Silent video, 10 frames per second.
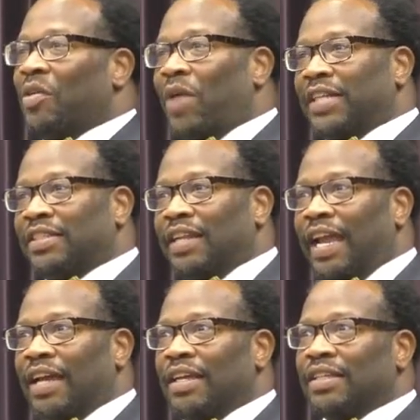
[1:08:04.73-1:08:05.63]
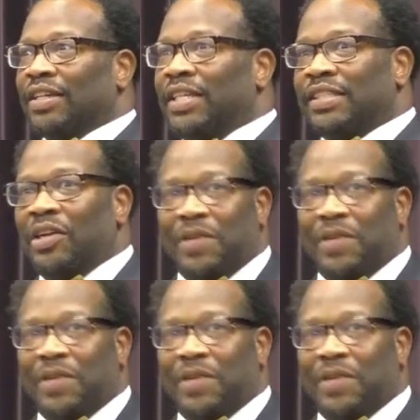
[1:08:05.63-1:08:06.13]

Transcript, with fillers: And watch it now. So he said,